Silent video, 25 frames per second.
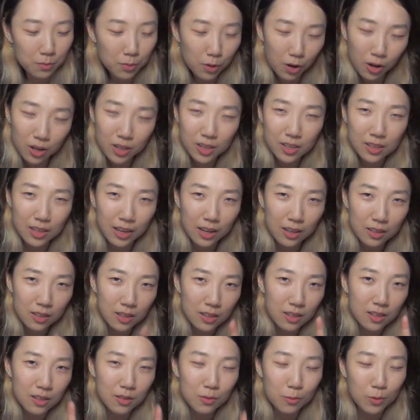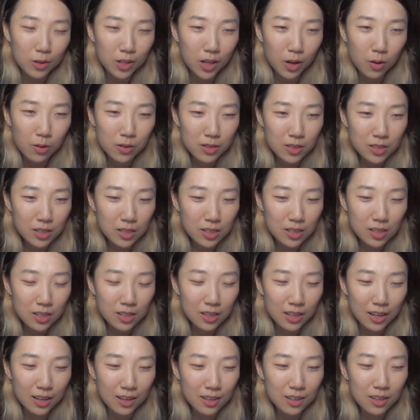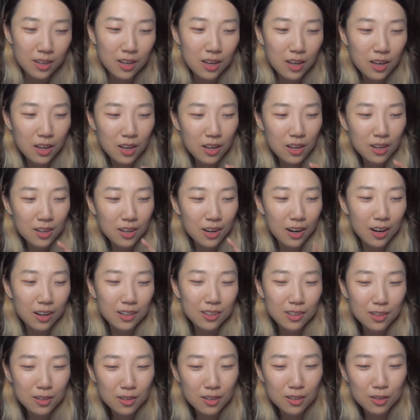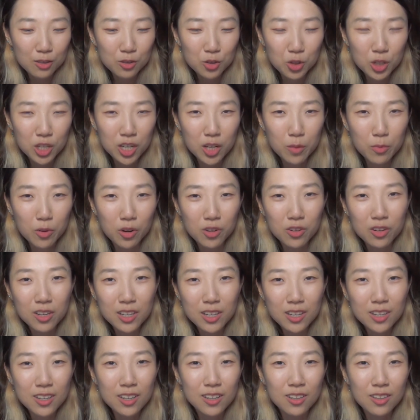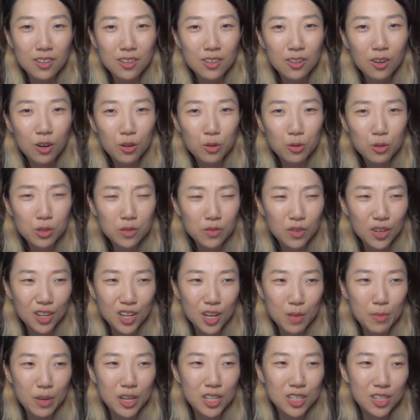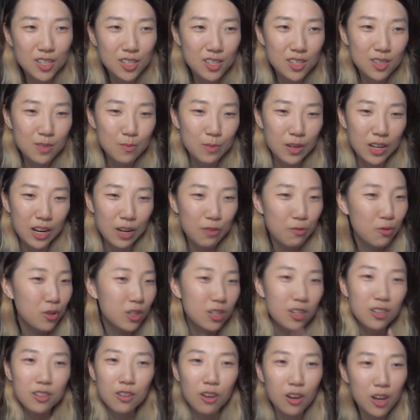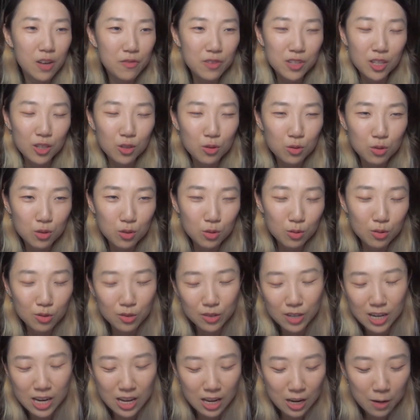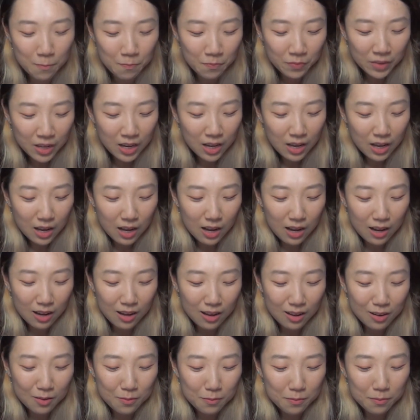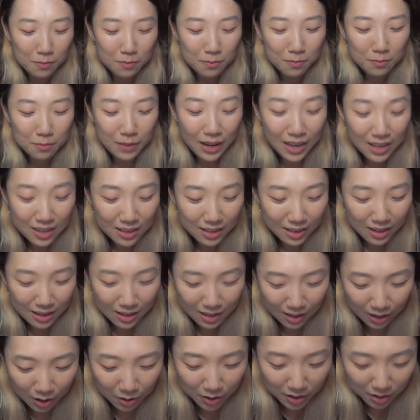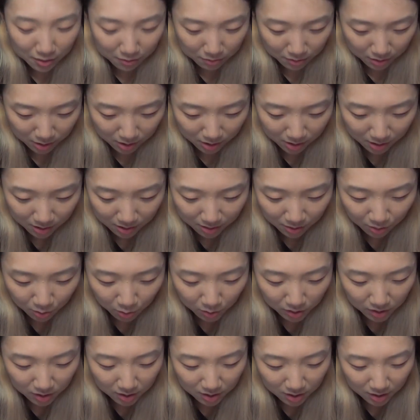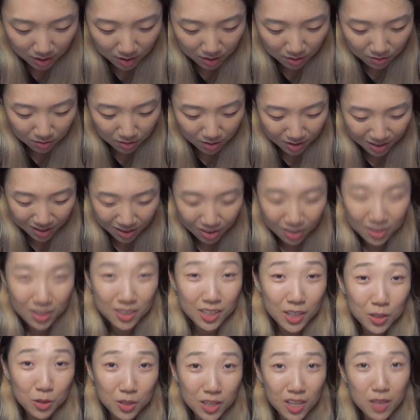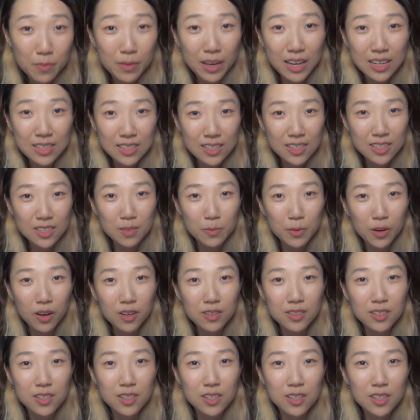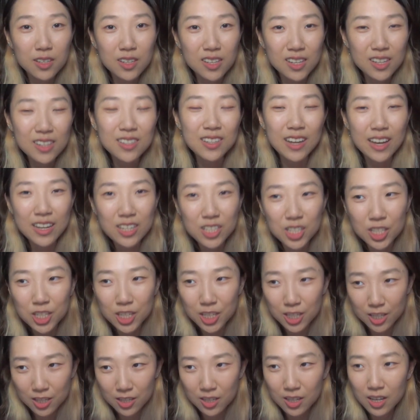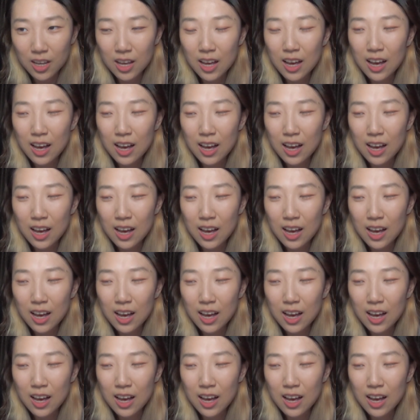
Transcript: Polytechnic when I was learning like character 3D modeling and all those for animations, but I returned everything to school already. My dad, however, uses it on a day-to-day basis because he's an engineer.